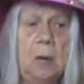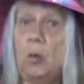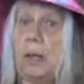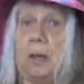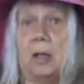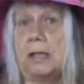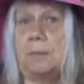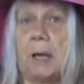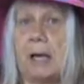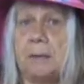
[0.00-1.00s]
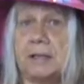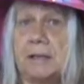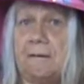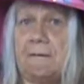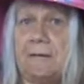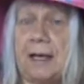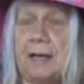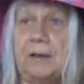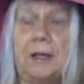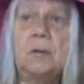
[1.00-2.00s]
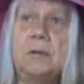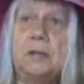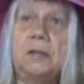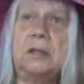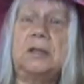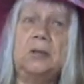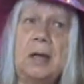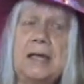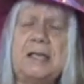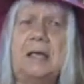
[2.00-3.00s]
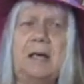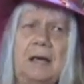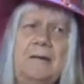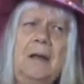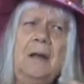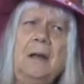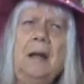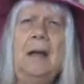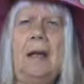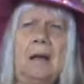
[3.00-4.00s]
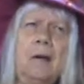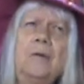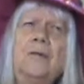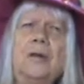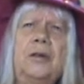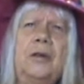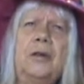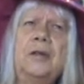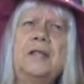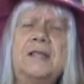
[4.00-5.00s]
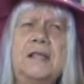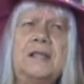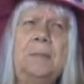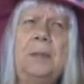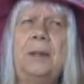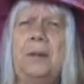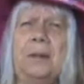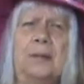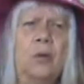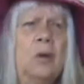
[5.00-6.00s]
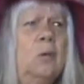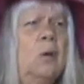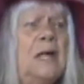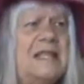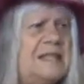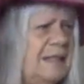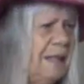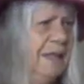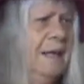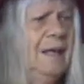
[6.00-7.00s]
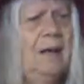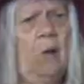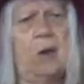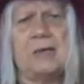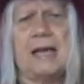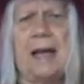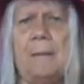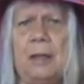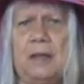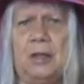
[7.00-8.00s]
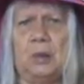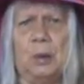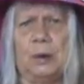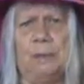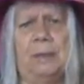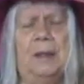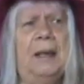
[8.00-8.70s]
His body was never found. It was a tragic kind of hungover, you know, this disappearance. Where was he? What was happening to him?